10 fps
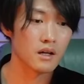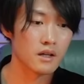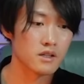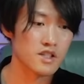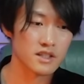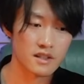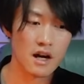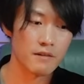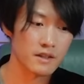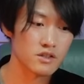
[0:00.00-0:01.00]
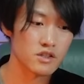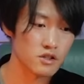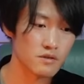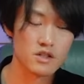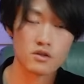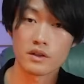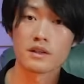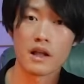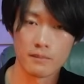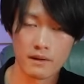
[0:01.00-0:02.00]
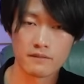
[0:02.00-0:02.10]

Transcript: Just current situation in Elbaf.